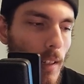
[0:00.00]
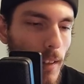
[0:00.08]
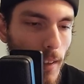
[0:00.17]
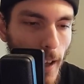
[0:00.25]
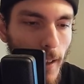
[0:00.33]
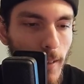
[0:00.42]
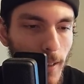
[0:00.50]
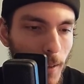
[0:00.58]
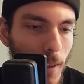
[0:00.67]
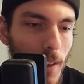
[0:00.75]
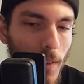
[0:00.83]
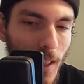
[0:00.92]
that, you know,
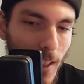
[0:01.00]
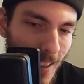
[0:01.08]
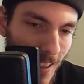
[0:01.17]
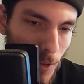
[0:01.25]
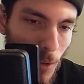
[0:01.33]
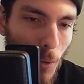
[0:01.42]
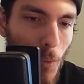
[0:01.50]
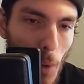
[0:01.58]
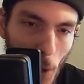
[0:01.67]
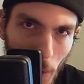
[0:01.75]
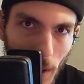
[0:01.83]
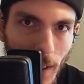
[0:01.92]
kind of like initial
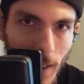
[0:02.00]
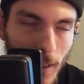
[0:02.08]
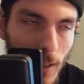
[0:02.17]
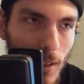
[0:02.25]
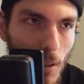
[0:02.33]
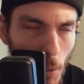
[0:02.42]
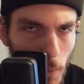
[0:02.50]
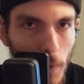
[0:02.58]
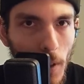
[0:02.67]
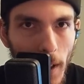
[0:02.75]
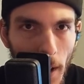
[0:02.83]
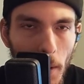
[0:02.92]
worry is
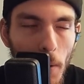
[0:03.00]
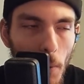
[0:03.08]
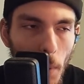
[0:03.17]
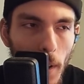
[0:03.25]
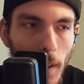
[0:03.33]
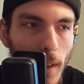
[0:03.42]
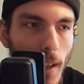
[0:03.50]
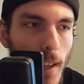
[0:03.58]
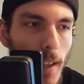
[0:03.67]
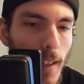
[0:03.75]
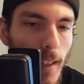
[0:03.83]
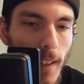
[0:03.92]
hopefully out of the way.
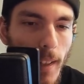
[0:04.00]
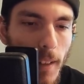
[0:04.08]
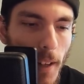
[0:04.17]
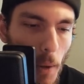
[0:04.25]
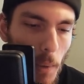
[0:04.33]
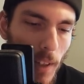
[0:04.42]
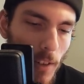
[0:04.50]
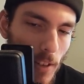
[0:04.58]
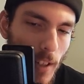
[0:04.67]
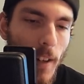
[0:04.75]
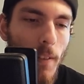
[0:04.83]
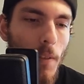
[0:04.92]
And now we can
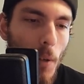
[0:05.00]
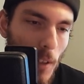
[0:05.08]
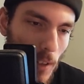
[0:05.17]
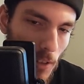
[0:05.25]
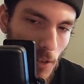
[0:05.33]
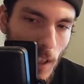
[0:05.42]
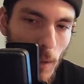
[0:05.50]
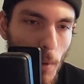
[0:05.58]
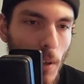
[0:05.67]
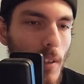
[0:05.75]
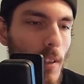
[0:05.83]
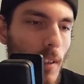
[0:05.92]
just kind of focus on training
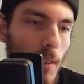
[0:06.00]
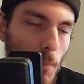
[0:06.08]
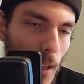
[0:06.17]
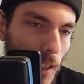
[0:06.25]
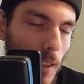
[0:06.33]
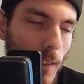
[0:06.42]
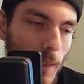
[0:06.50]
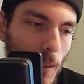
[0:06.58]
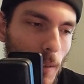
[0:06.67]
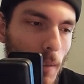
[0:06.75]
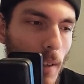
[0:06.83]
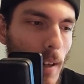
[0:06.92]
Percy and making it
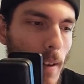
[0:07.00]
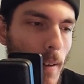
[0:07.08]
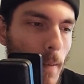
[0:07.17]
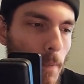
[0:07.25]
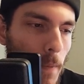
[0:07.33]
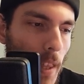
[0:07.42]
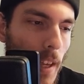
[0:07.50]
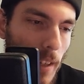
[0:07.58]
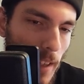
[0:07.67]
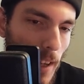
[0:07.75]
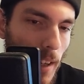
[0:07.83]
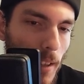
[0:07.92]
so they
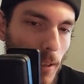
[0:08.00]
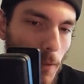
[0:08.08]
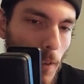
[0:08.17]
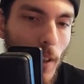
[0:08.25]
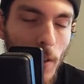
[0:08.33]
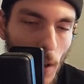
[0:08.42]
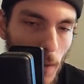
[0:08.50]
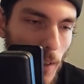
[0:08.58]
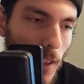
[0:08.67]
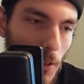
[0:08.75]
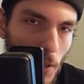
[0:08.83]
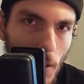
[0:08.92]
can face off
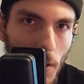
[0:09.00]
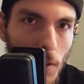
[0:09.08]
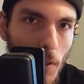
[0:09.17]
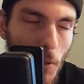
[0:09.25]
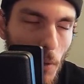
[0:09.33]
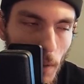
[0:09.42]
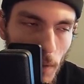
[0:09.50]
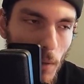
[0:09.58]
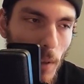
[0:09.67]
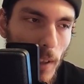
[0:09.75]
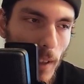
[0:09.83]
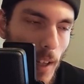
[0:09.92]
against Kronos and whoever,
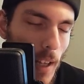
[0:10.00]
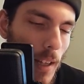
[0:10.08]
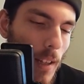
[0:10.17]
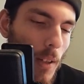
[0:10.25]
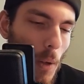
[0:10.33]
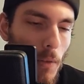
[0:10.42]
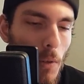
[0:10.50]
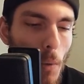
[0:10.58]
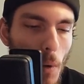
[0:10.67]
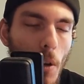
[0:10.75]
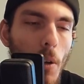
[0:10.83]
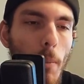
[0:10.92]
right? Don't have to
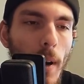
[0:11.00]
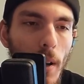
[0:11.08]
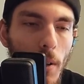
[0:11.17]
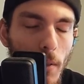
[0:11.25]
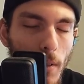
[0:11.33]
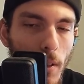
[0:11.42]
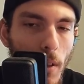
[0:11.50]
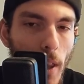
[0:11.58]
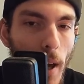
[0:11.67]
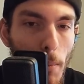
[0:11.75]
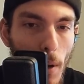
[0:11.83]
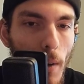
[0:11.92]
worry about
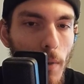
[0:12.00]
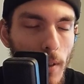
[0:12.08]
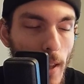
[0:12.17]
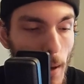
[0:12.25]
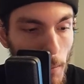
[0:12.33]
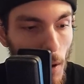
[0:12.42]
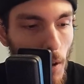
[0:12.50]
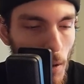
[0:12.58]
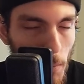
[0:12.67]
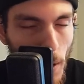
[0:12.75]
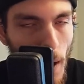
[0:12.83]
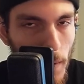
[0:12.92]
that prophecy, that part of the
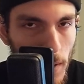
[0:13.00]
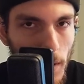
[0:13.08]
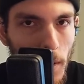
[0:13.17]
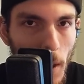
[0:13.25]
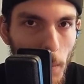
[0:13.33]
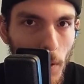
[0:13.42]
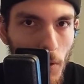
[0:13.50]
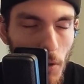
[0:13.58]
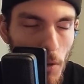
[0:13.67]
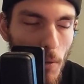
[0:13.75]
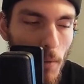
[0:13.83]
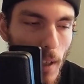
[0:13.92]
prophecy coming
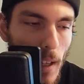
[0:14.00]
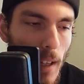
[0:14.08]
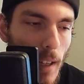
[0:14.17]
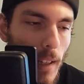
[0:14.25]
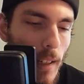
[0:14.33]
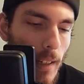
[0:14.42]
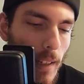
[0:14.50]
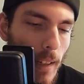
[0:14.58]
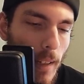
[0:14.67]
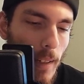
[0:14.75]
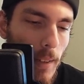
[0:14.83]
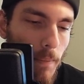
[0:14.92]
true.
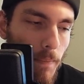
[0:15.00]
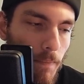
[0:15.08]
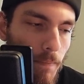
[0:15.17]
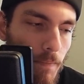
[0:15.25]
Um,